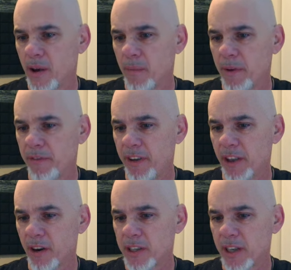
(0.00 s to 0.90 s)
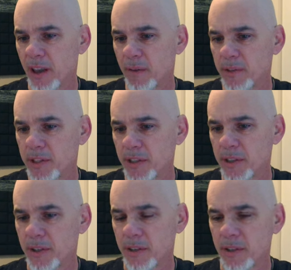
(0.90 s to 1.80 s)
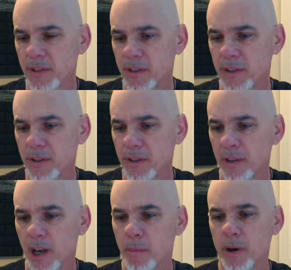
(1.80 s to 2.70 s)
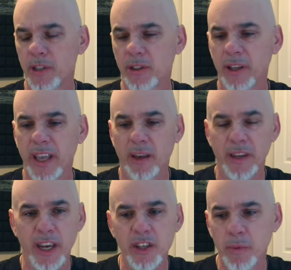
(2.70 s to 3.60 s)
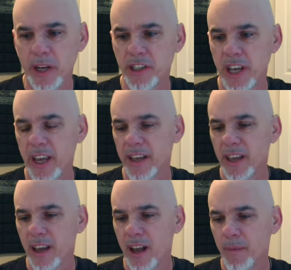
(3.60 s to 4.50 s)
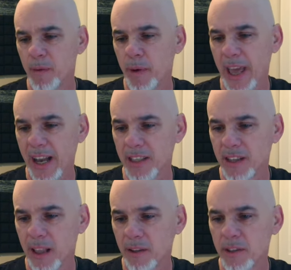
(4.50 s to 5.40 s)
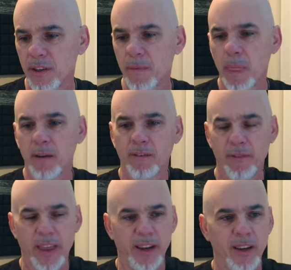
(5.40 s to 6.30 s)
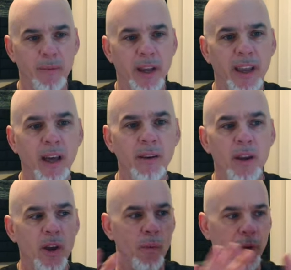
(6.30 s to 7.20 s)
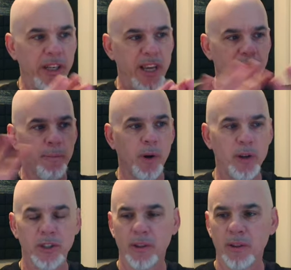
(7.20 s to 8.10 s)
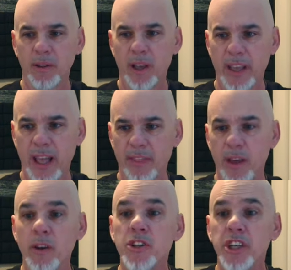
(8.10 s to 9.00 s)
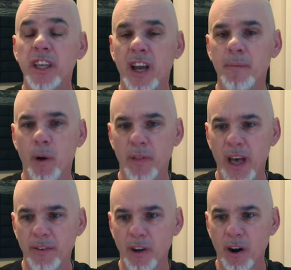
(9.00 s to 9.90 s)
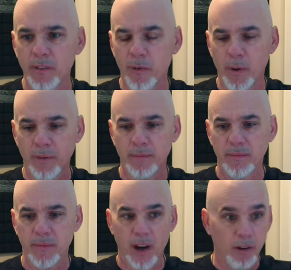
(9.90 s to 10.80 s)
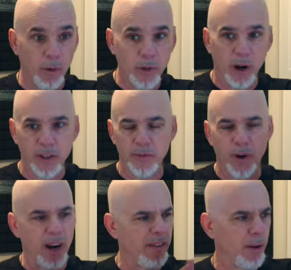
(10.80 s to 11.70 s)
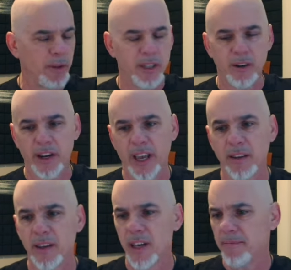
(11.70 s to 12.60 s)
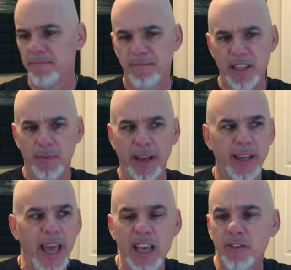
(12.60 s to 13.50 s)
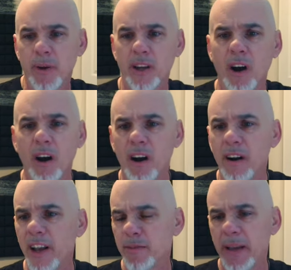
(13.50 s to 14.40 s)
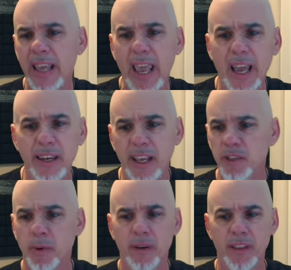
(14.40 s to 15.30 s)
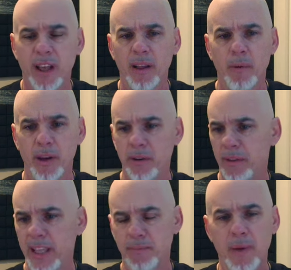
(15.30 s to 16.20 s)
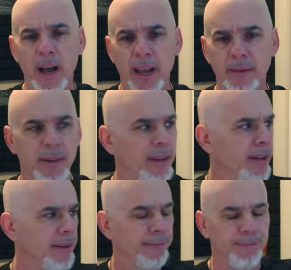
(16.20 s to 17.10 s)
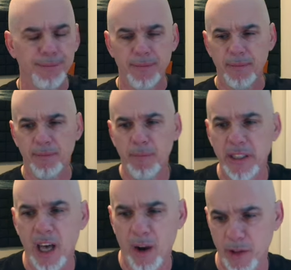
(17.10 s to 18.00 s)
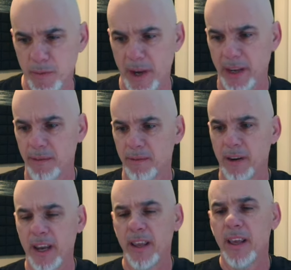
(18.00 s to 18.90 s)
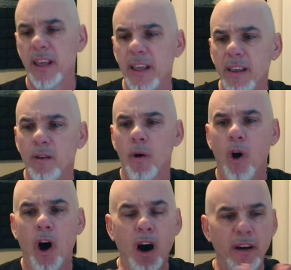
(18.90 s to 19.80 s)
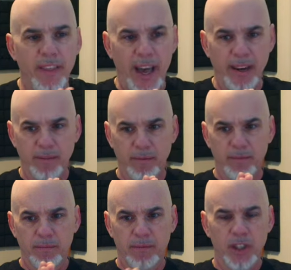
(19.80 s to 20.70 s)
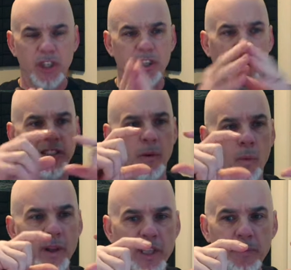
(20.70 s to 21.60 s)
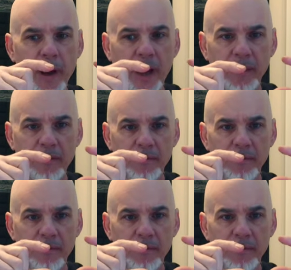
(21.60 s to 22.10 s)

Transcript: We feed ourselves a personal account each. We each take, I'm going to put X dollars from that incoming account. We each have a personal account that she and I both have a card for, our own cards for. I don't even know what's in her account. It's my gas for my car, it's my candy, it's whatever the hell I want to do. That's my McDonald's money, right? All of that starts at one spot.